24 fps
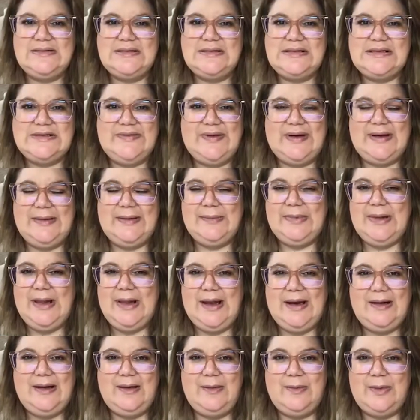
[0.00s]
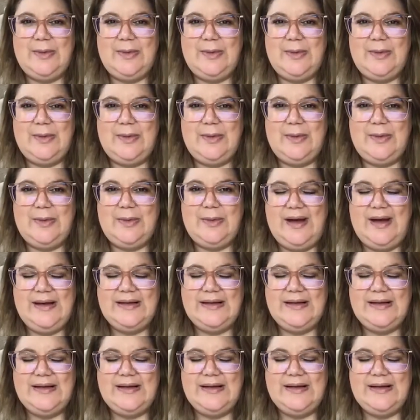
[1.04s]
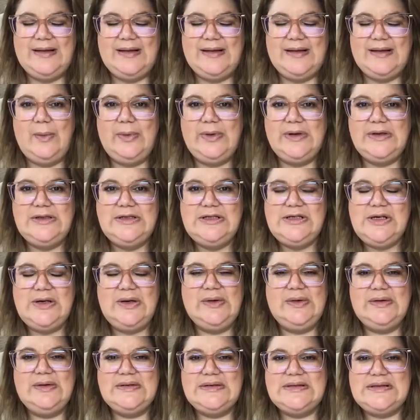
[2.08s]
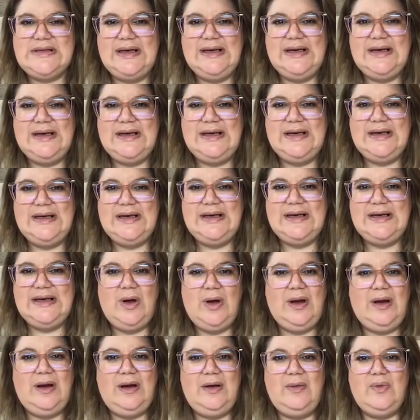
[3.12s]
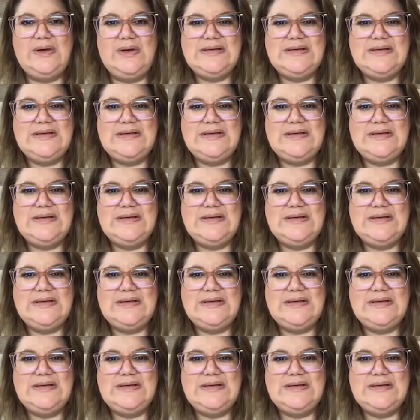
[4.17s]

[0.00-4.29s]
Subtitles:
divine planning of nonprofits, what would you say to someone?